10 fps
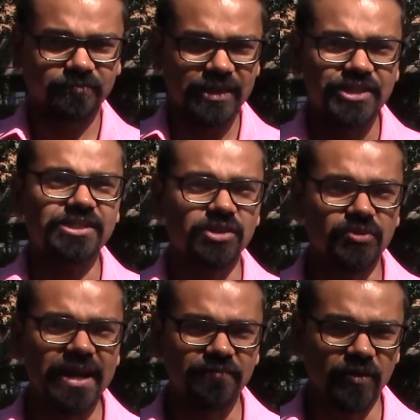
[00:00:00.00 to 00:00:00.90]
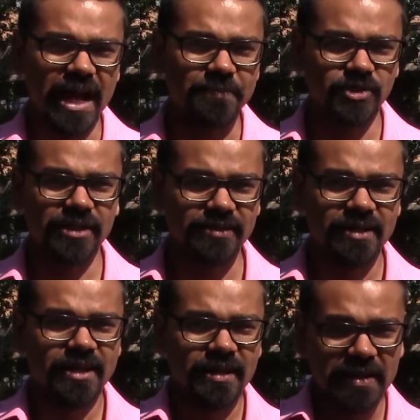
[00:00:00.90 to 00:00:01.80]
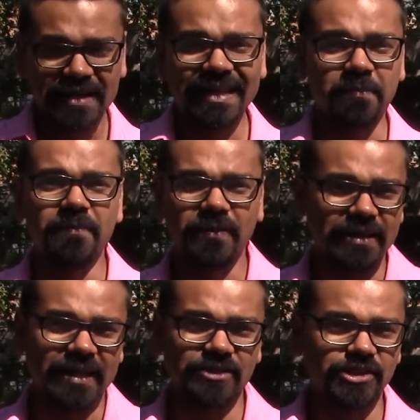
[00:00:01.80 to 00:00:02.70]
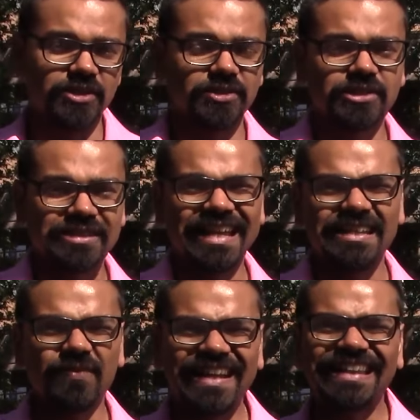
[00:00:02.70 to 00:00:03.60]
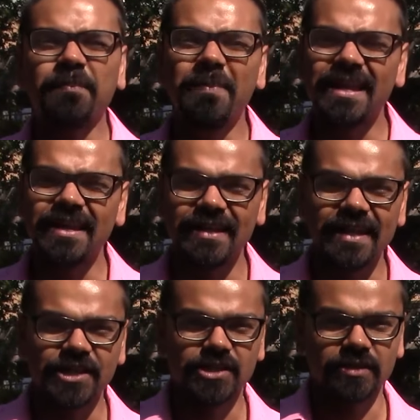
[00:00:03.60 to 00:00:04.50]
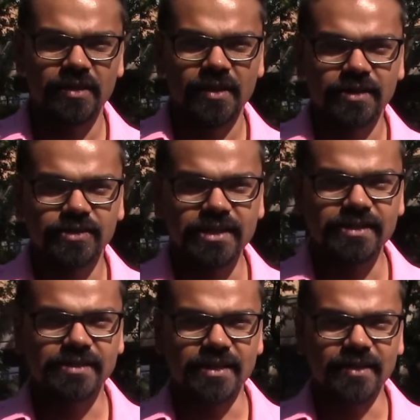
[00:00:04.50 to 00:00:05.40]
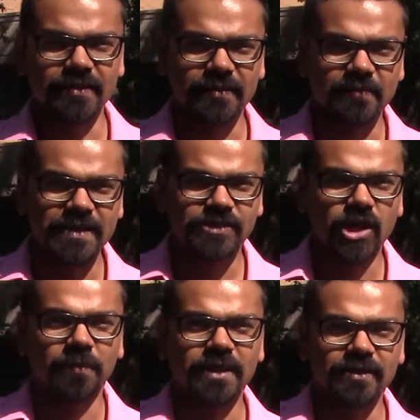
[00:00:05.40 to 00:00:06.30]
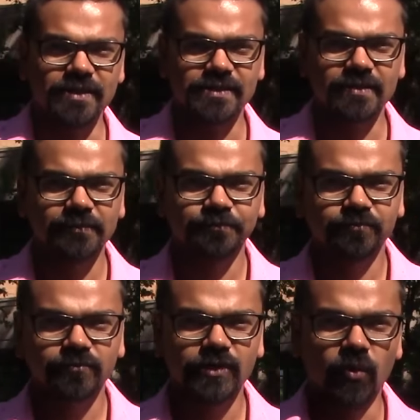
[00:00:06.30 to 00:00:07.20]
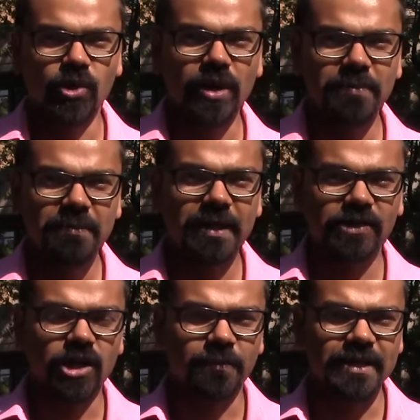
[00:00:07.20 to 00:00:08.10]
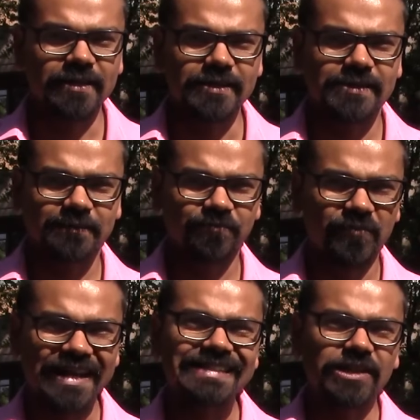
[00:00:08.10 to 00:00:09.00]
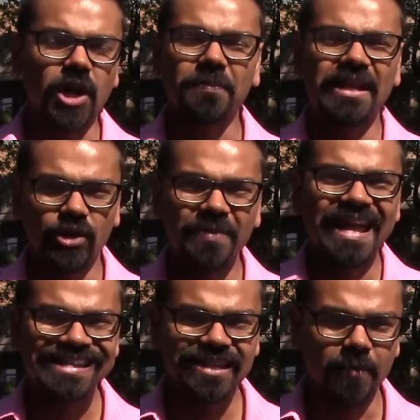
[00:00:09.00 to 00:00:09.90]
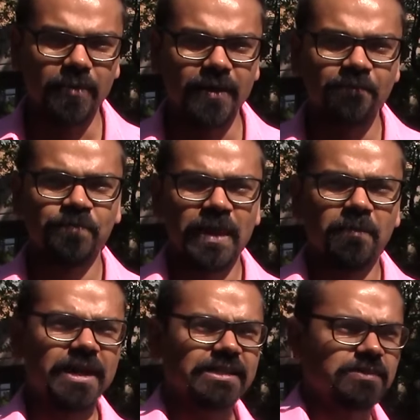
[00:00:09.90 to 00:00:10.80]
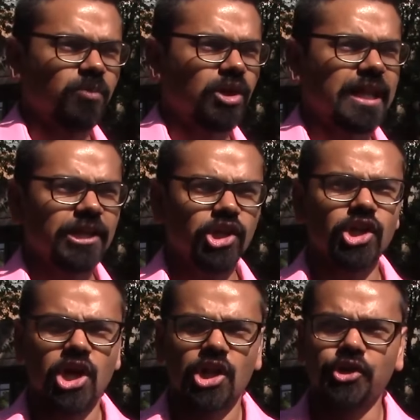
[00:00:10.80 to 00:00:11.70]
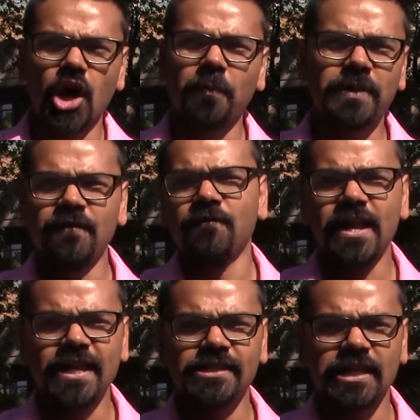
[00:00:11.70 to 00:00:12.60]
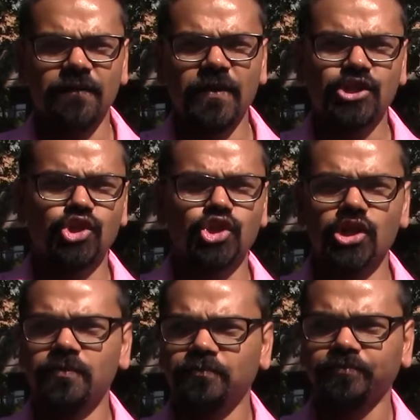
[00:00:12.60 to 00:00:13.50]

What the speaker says: It's just great for capturing clicks. So it's very clickbaity in nature. These top 10 lists. So what do I mean by top 10 list? When I say top 10, it could be any number, but it's more like the top 10 ways in which you should